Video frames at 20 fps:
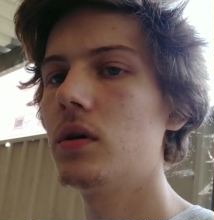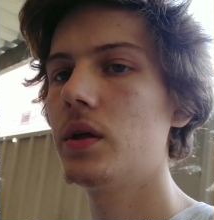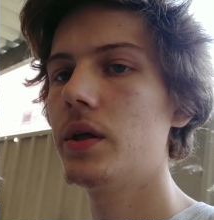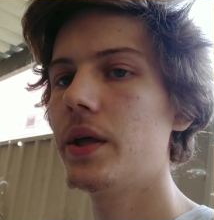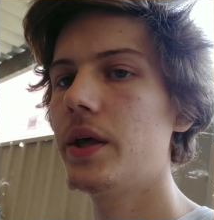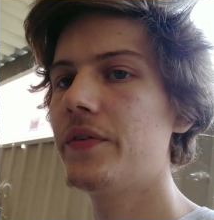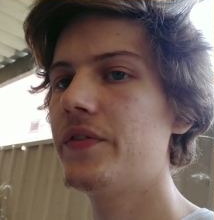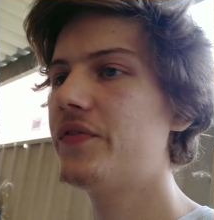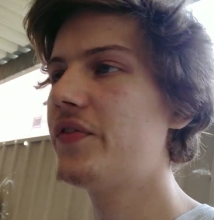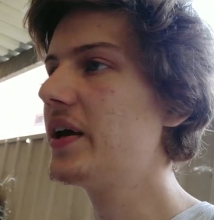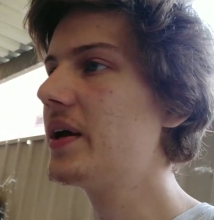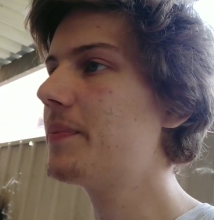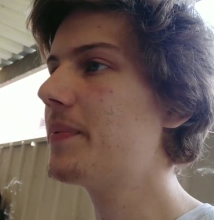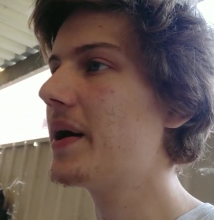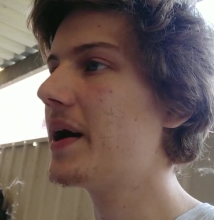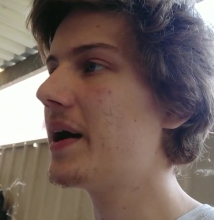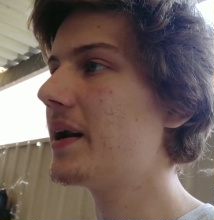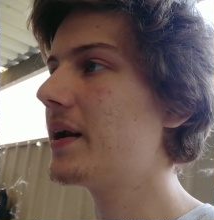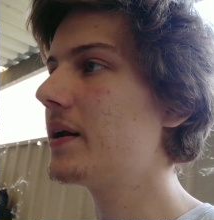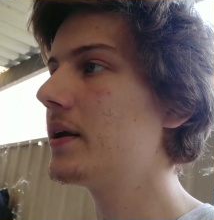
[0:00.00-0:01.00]
If you think
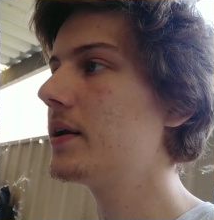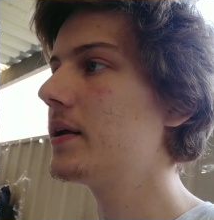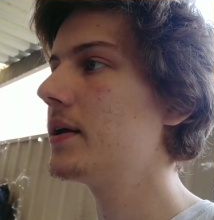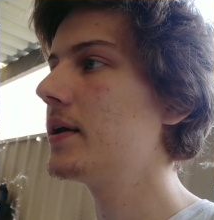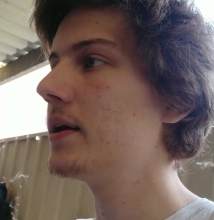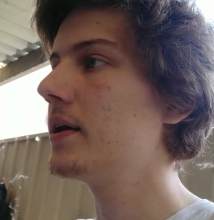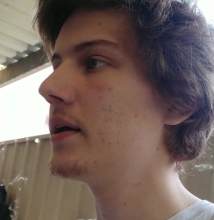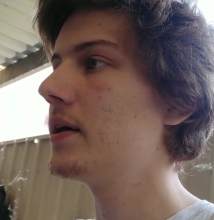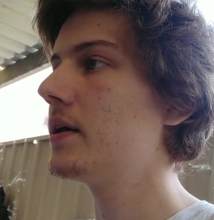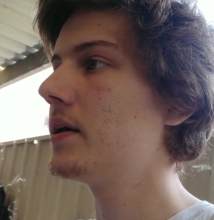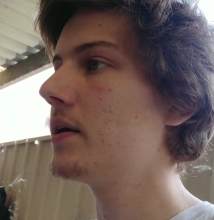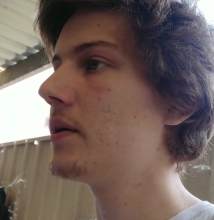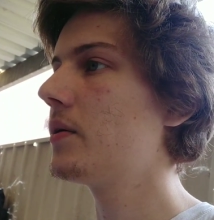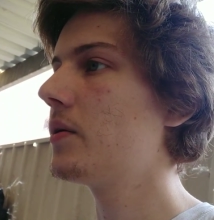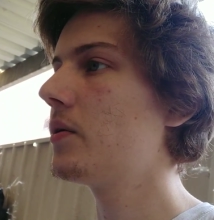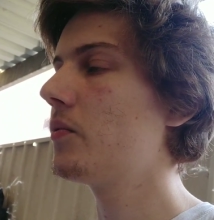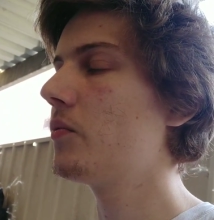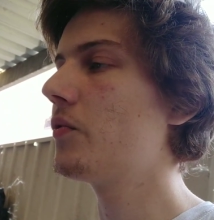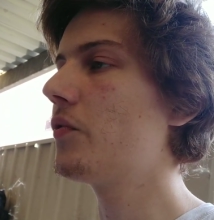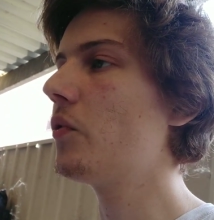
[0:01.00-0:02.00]
about it,
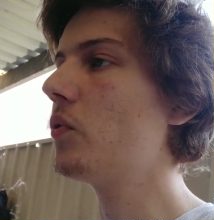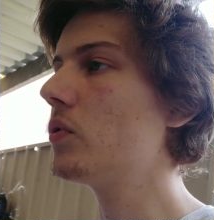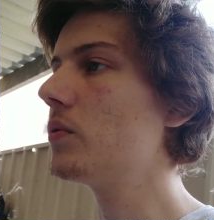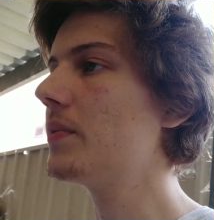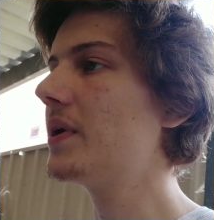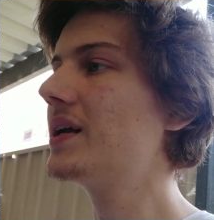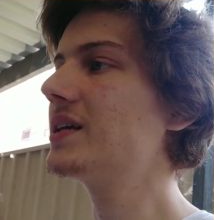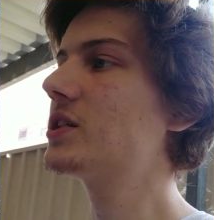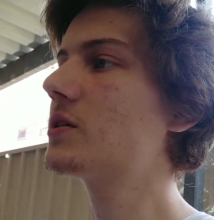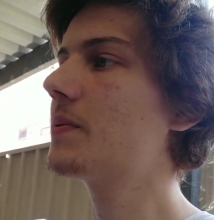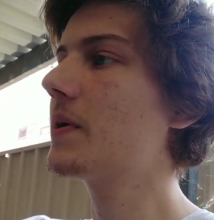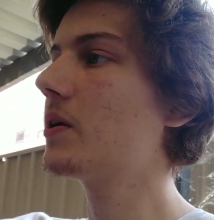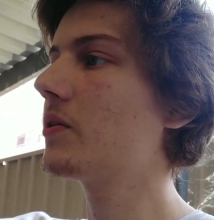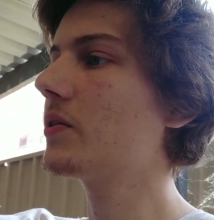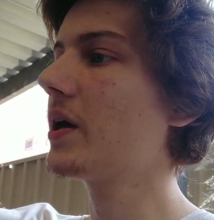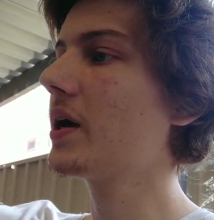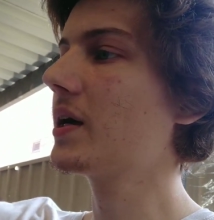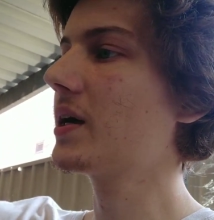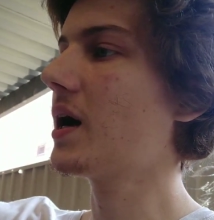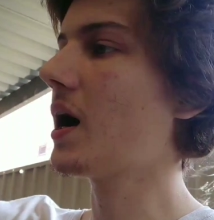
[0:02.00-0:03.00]
with all the money spent on
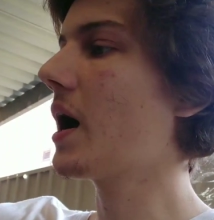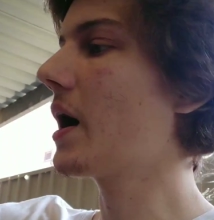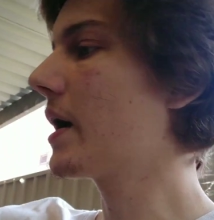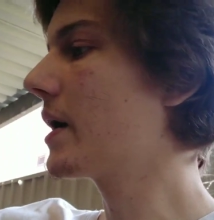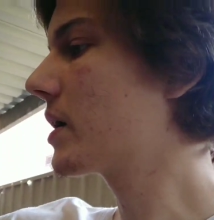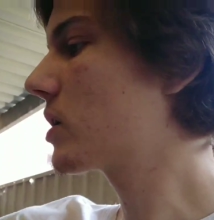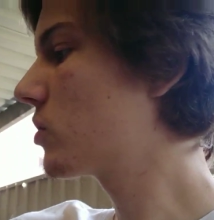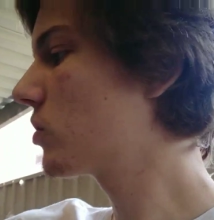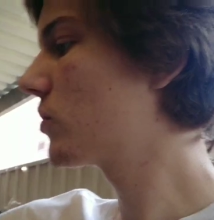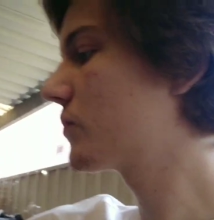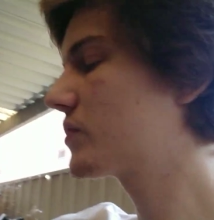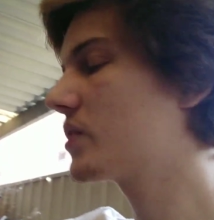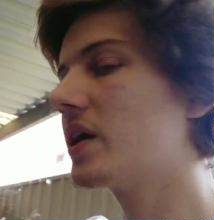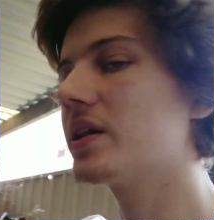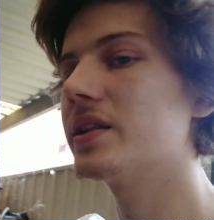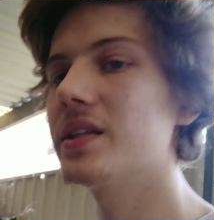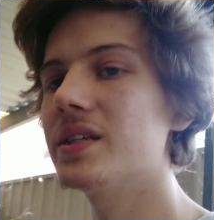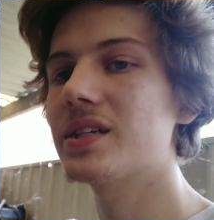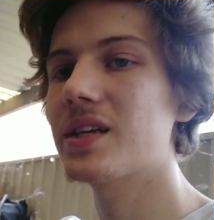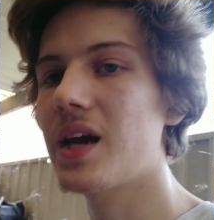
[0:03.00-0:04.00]
that car, he could have
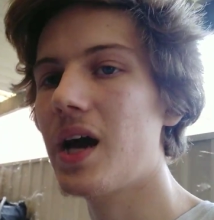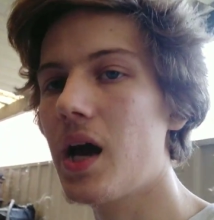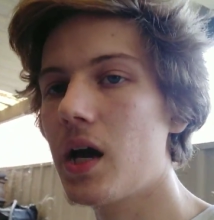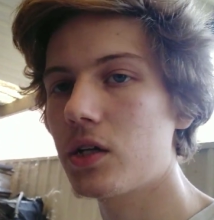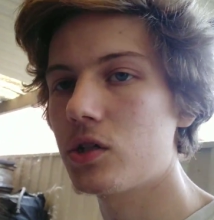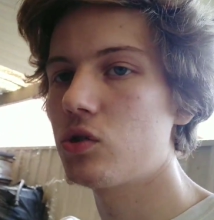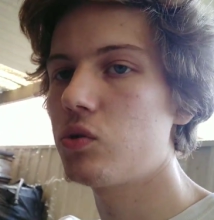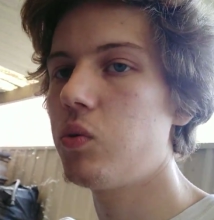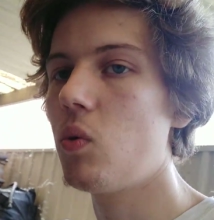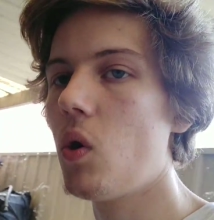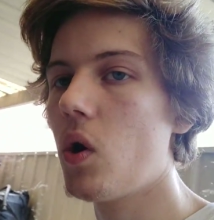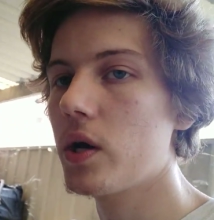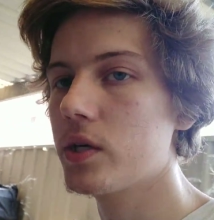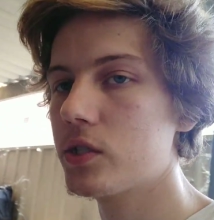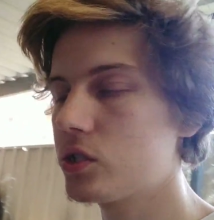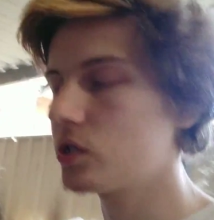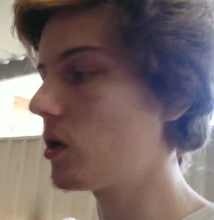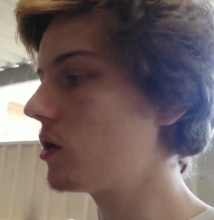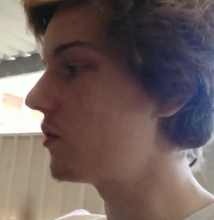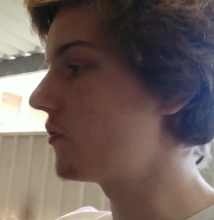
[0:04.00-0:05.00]
done this car
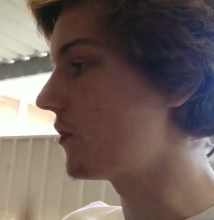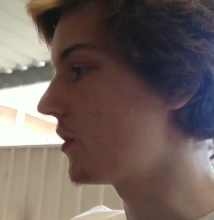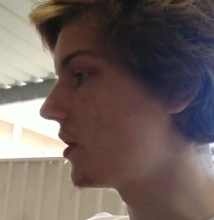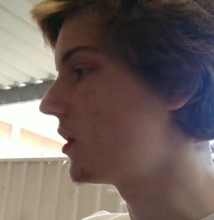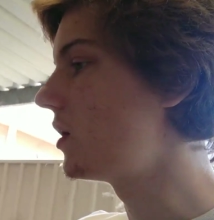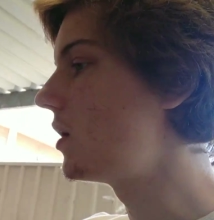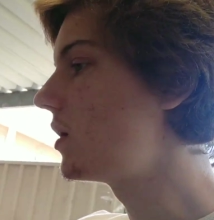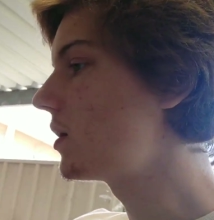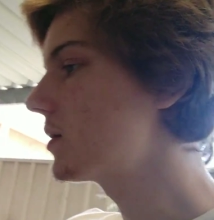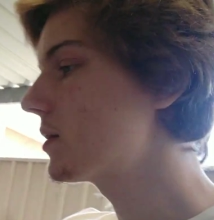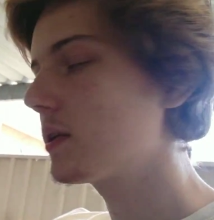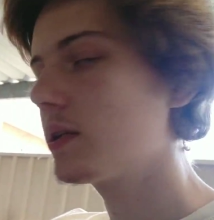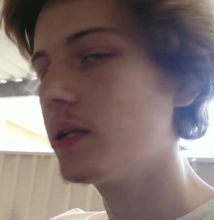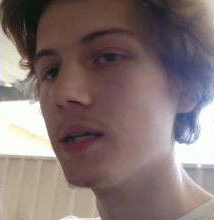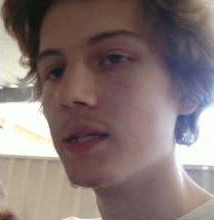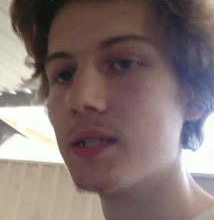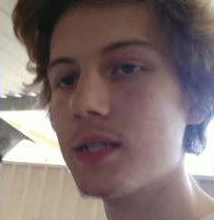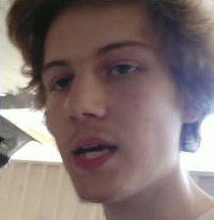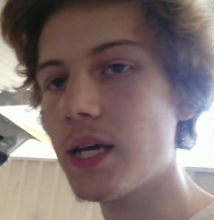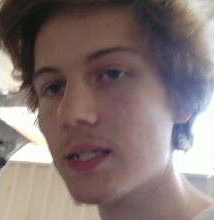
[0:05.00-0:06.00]
twice over. The
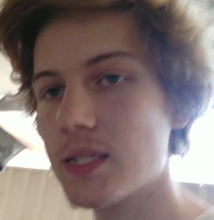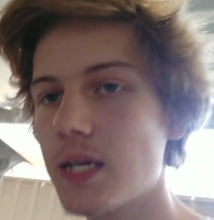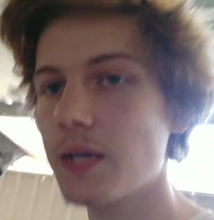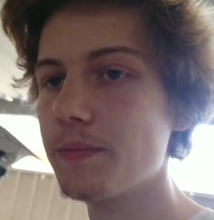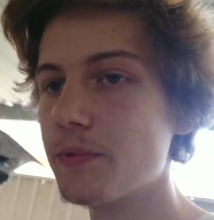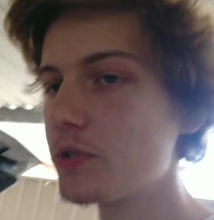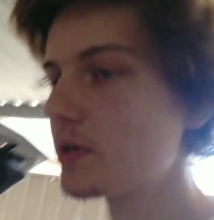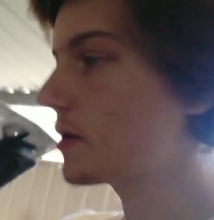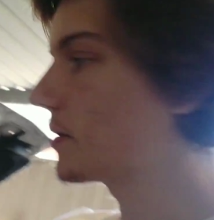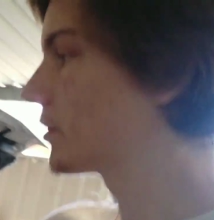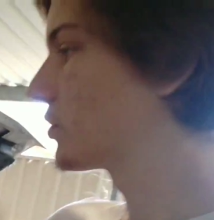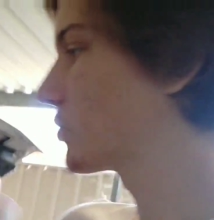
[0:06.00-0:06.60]
exact same scenario,